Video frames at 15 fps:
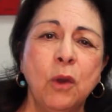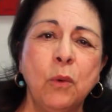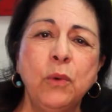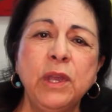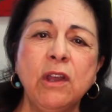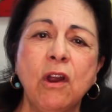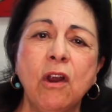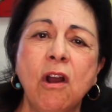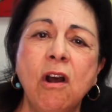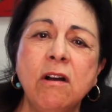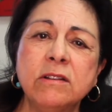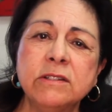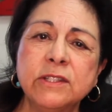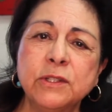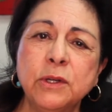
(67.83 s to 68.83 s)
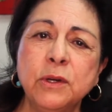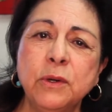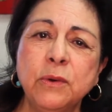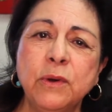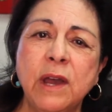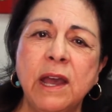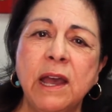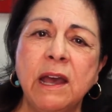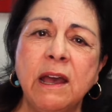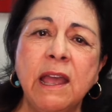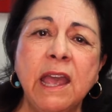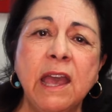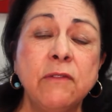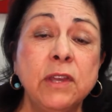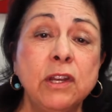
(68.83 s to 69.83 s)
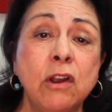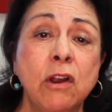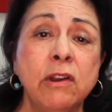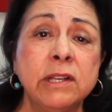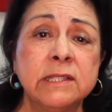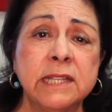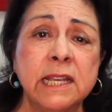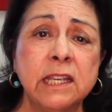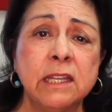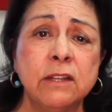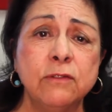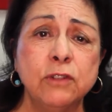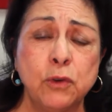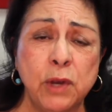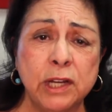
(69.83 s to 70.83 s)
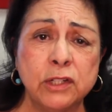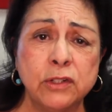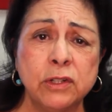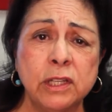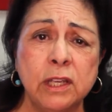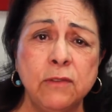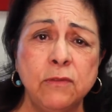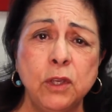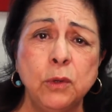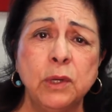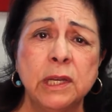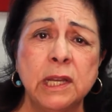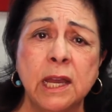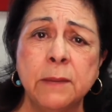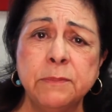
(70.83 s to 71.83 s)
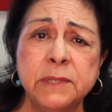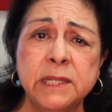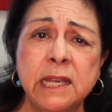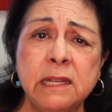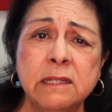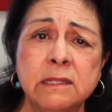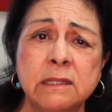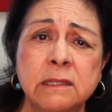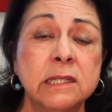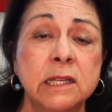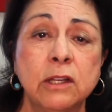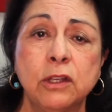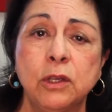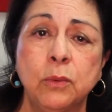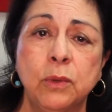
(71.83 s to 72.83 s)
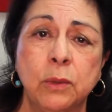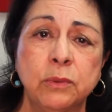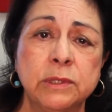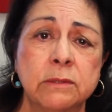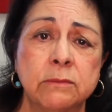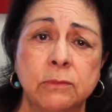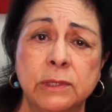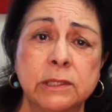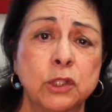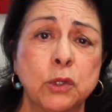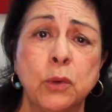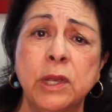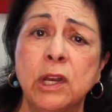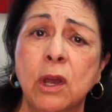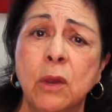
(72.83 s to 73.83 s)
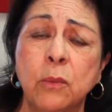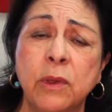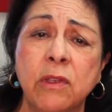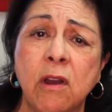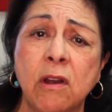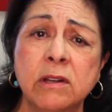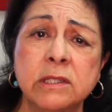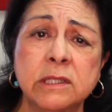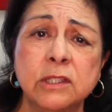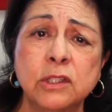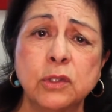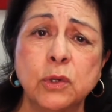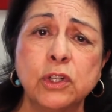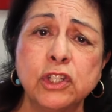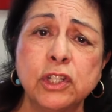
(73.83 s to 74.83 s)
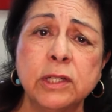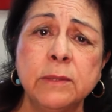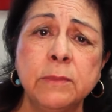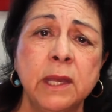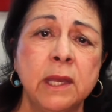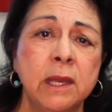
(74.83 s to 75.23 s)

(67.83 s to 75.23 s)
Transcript: We are also having our executive director give you an update, telling you what's going on with the Arts Consortium,